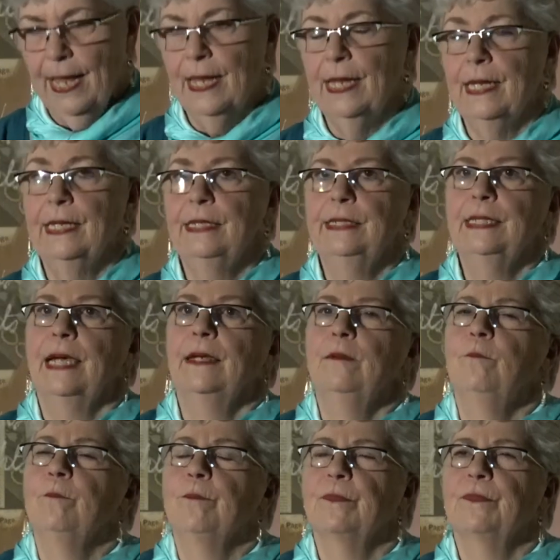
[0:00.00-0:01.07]
And
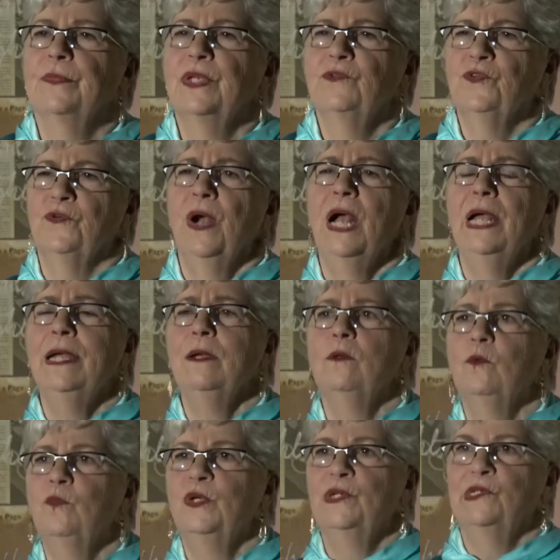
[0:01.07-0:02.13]
um, the
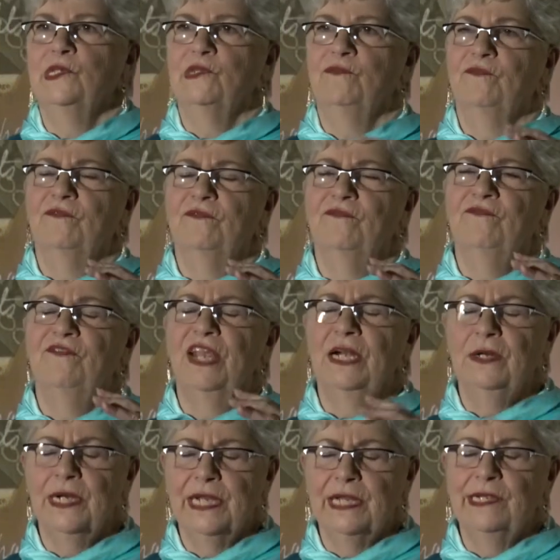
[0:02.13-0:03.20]
trial was
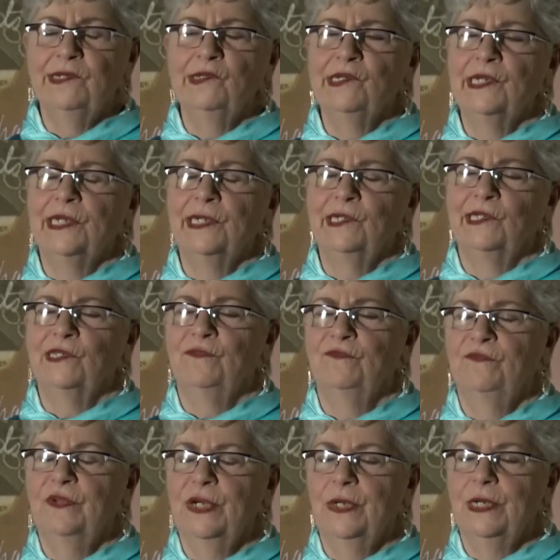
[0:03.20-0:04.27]
very intense,
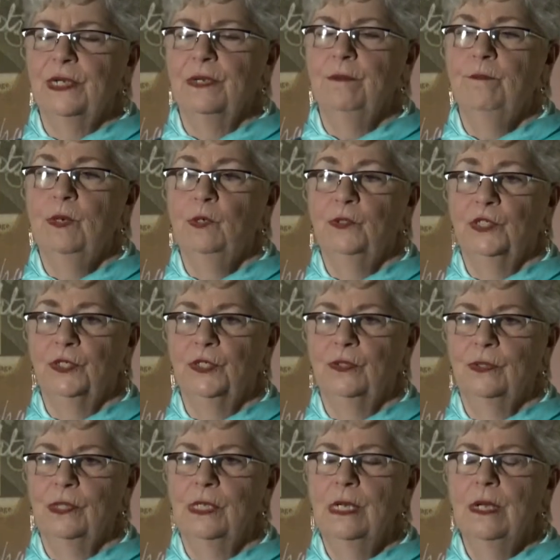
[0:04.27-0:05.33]
very
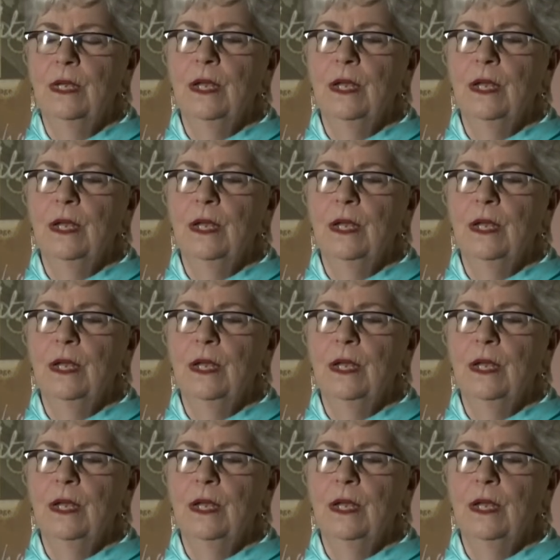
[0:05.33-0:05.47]
emotional.